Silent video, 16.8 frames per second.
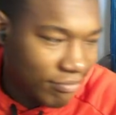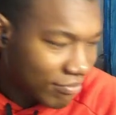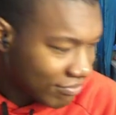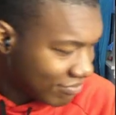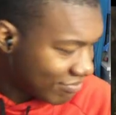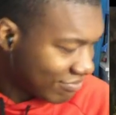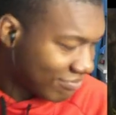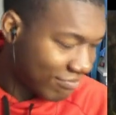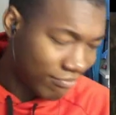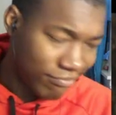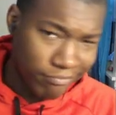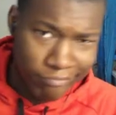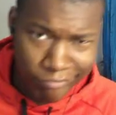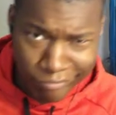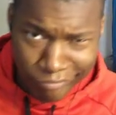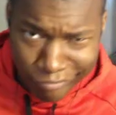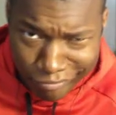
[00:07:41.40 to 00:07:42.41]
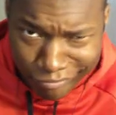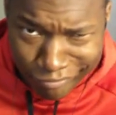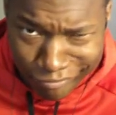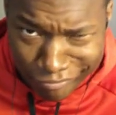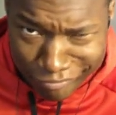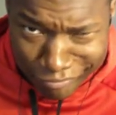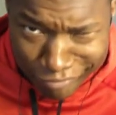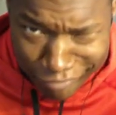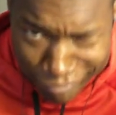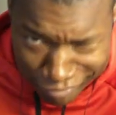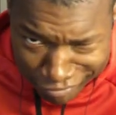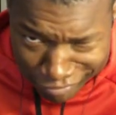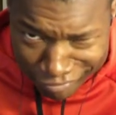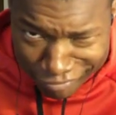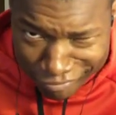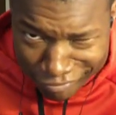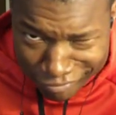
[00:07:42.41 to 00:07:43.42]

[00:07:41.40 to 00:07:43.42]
Nothing is said.